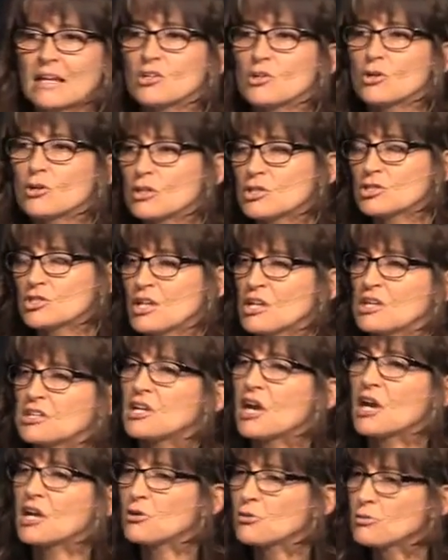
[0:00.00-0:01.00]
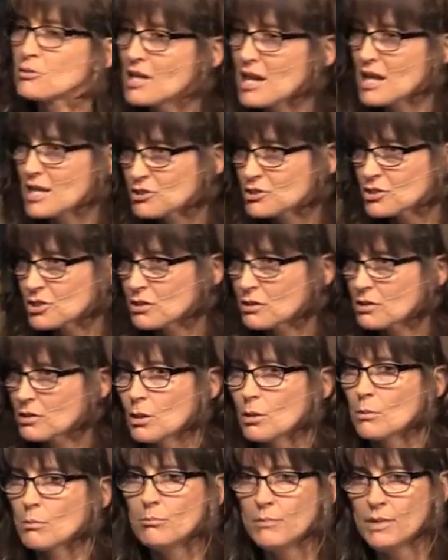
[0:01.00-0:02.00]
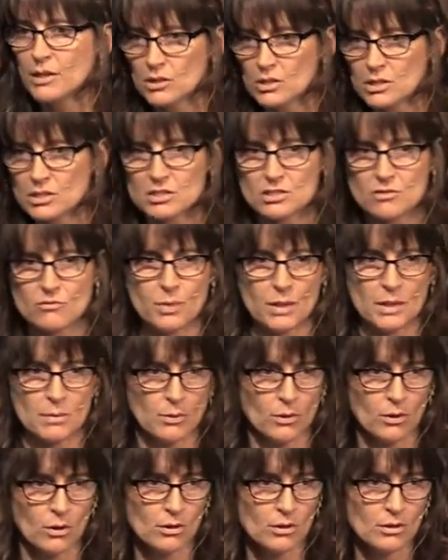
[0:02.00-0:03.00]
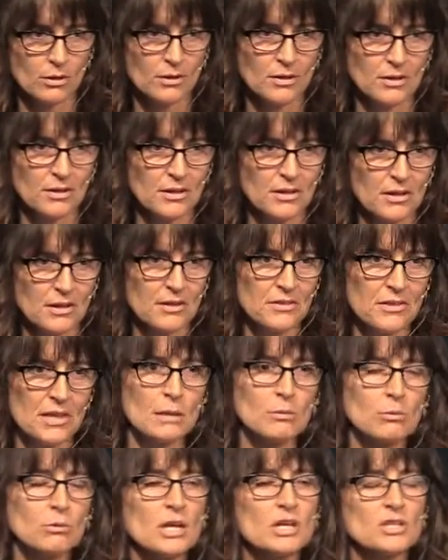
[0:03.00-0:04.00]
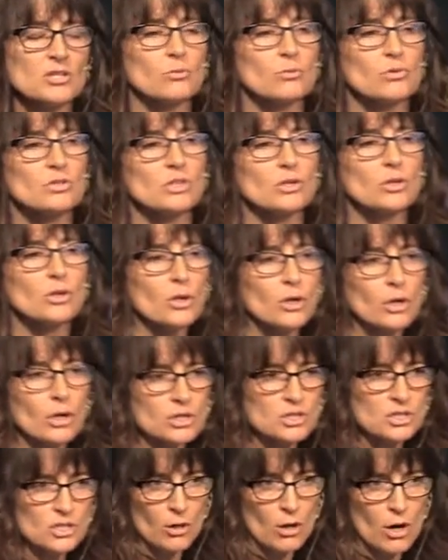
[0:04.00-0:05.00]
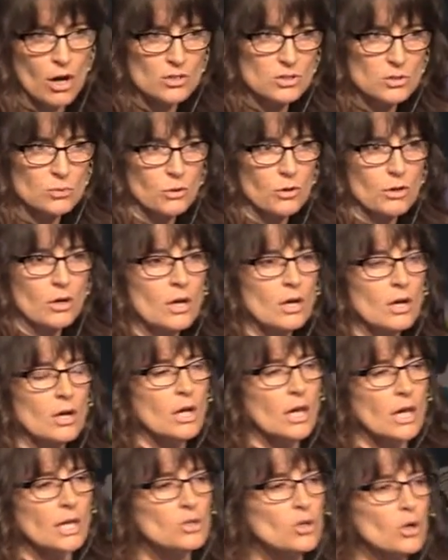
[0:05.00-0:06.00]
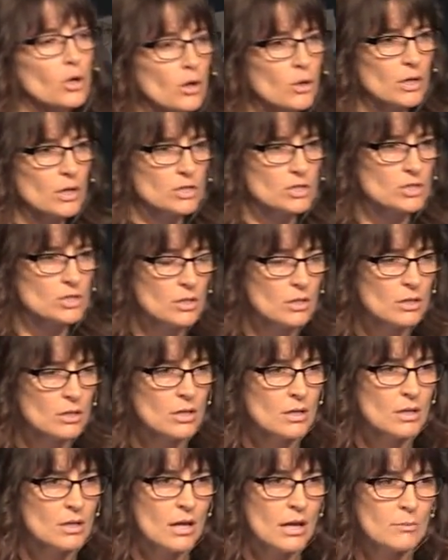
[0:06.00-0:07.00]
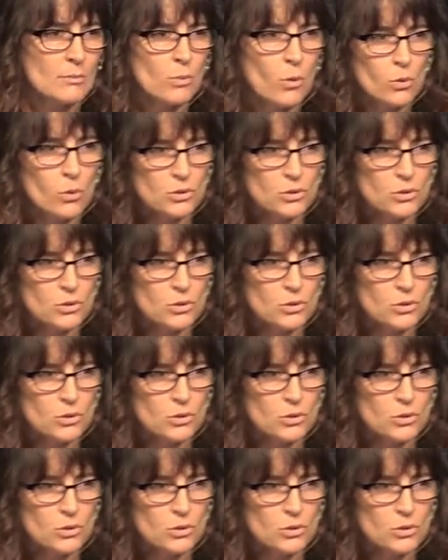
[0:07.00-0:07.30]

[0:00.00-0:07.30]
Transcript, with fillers: and encouraged an entire nation, millions of people. The Hebrew nation was encouraged, their hearts were encouraged and